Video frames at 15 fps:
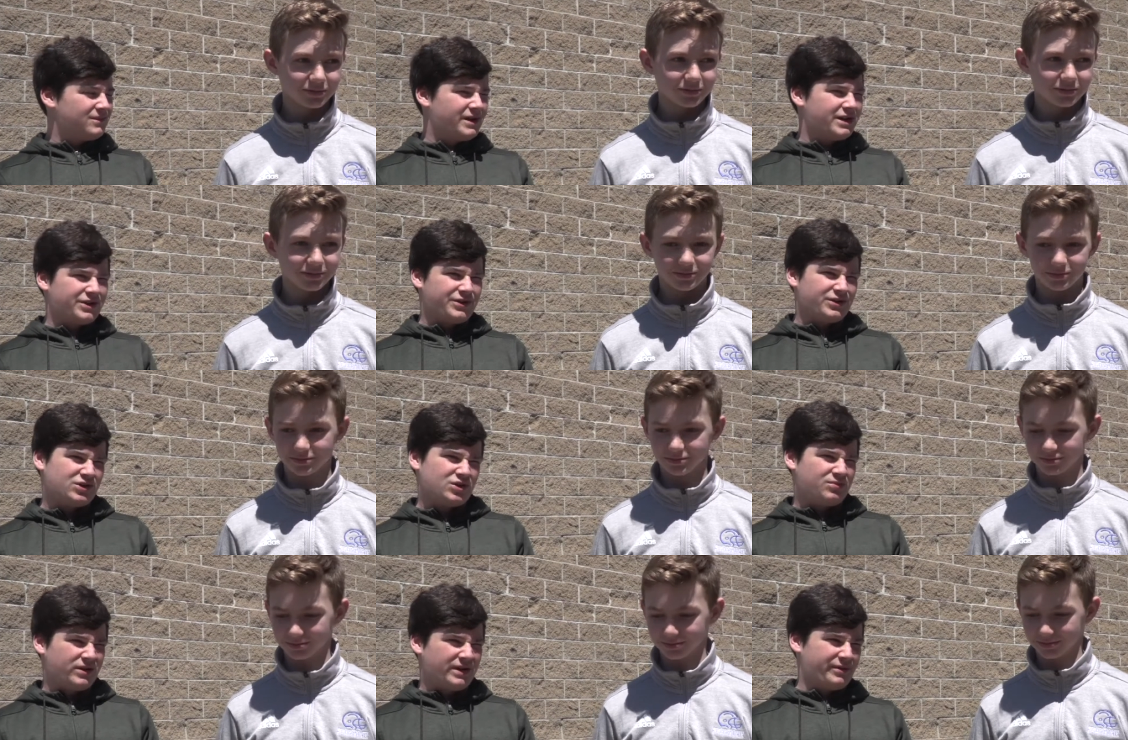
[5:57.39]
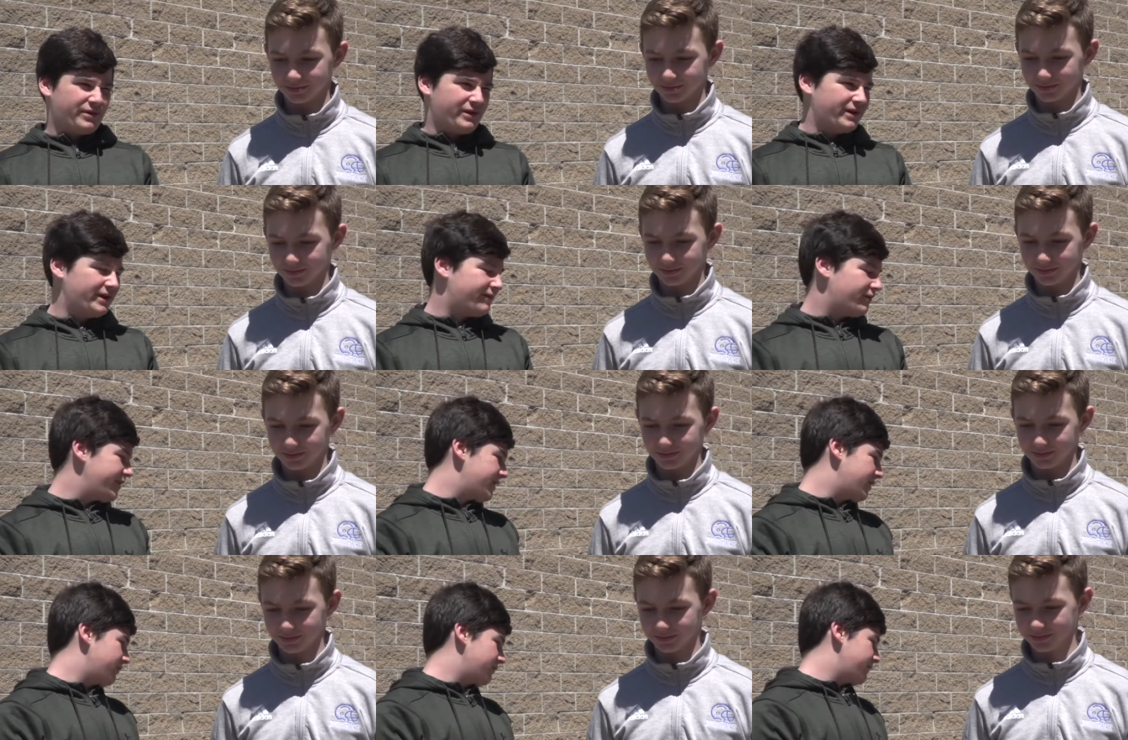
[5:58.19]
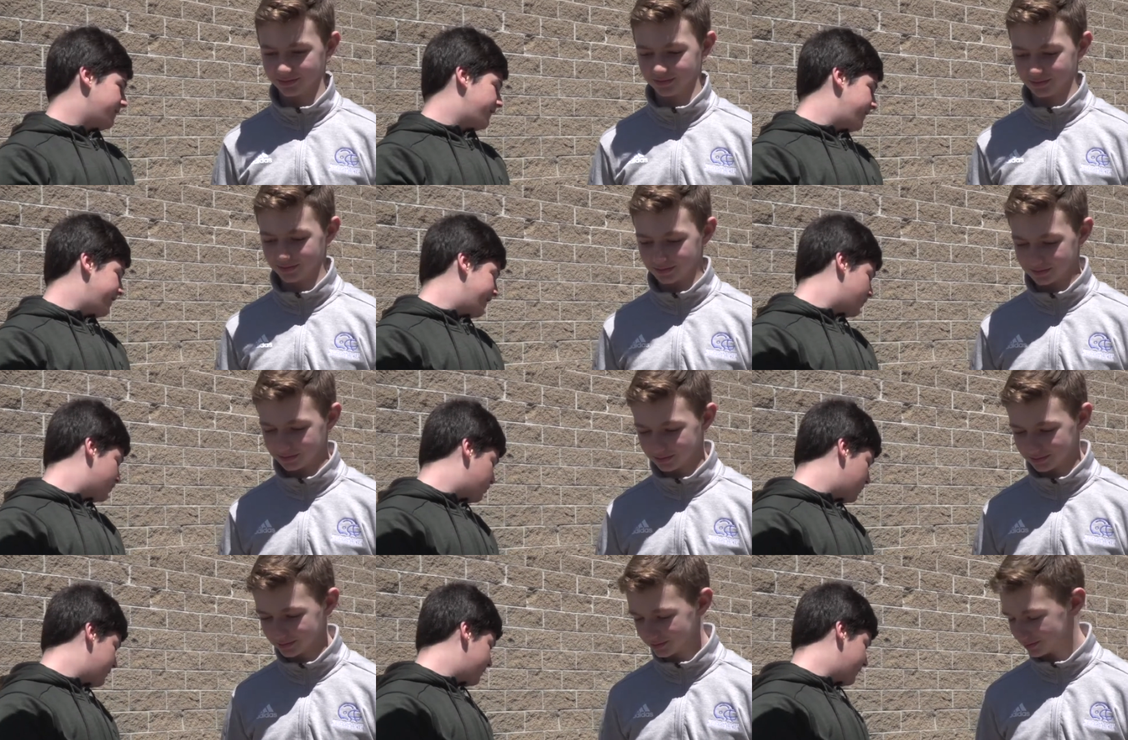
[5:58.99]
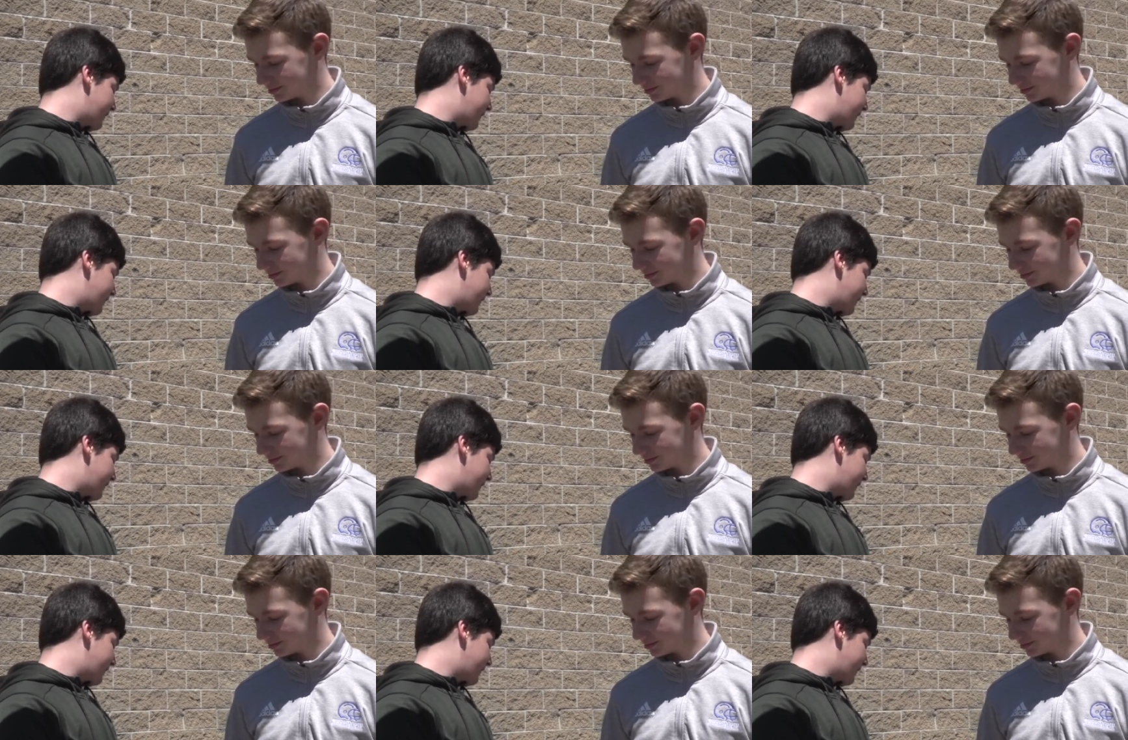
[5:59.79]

Speaker 1: We're at a critical point where if we don't finish what